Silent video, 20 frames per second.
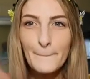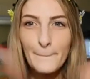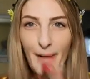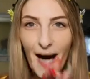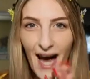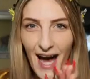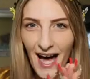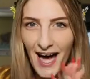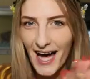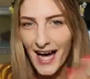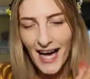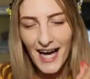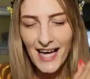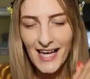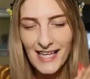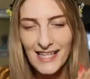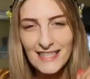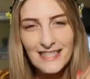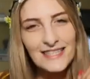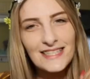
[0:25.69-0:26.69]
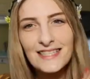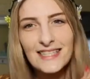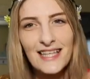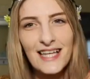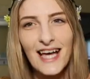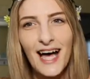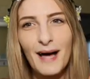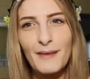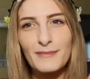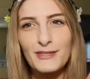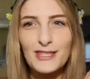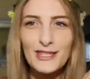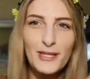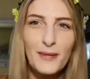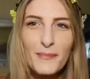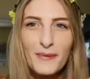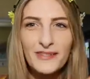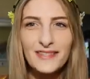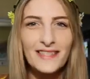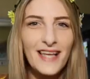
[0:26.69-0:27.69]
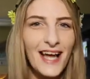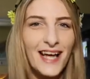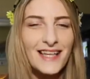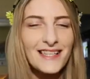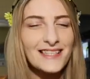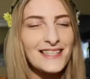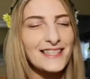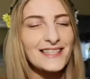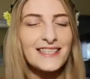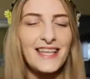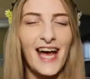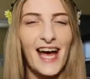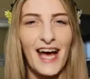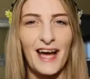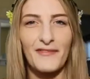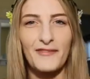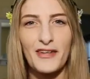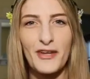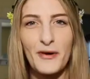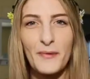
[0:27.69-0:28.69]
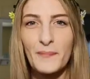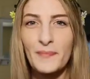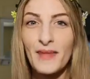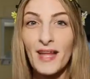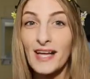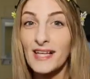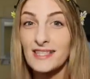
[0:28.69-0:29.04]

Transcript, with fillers: But I'm super psyched to have you.